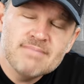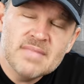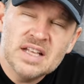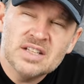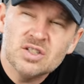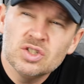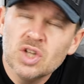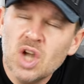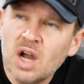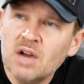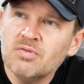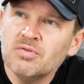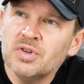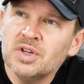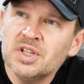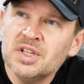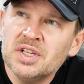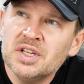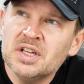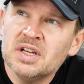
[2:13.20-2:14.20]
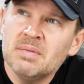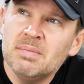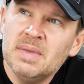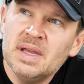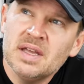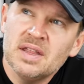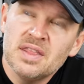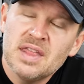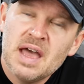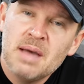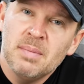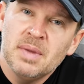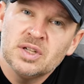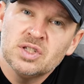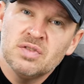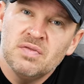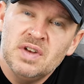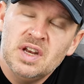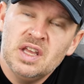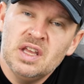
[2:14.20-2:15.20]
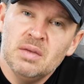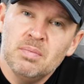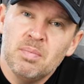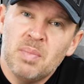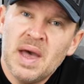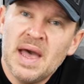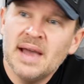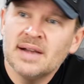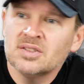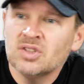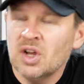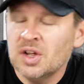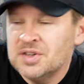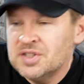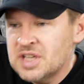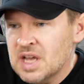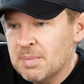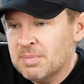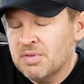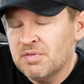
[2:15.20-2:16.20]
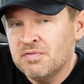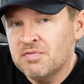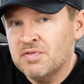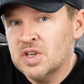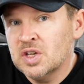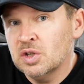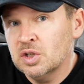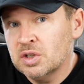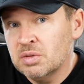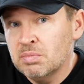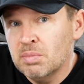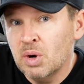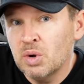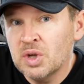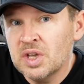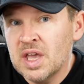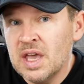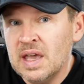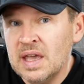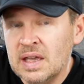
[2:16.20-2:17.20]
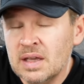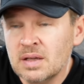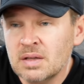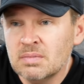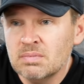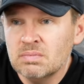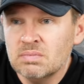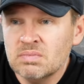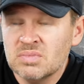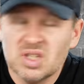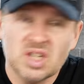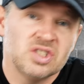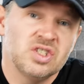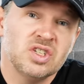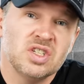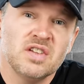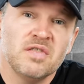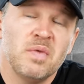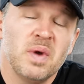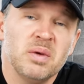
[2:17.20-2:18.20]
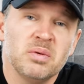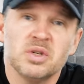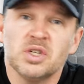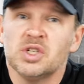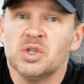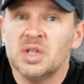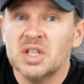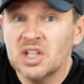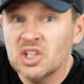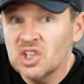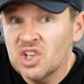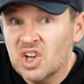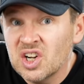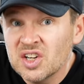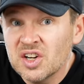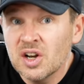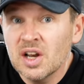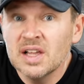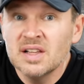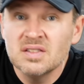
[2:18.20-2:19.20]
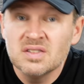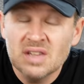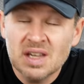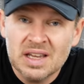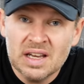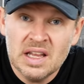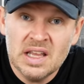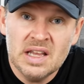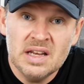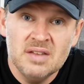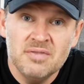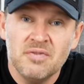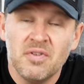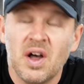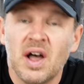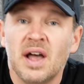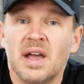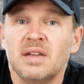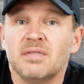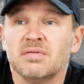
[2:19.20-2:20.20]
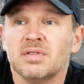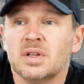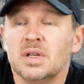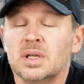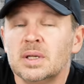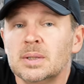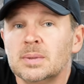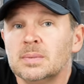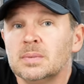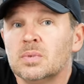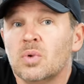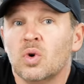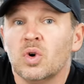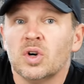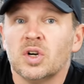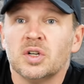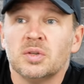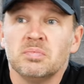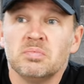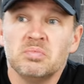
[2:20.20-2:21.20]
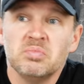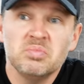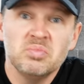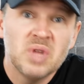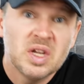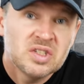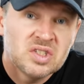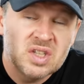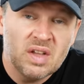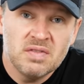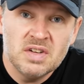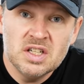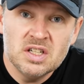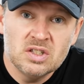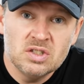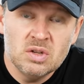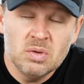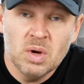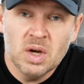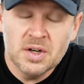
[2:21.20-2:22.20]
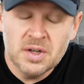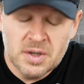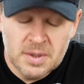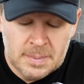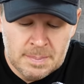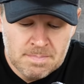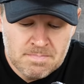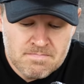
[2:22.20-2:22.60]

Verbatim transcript: it's not really going to make that much of an impact on depth of field and bokeh, such as if we were shooting a longer lens like an 85 or a 70 to 200.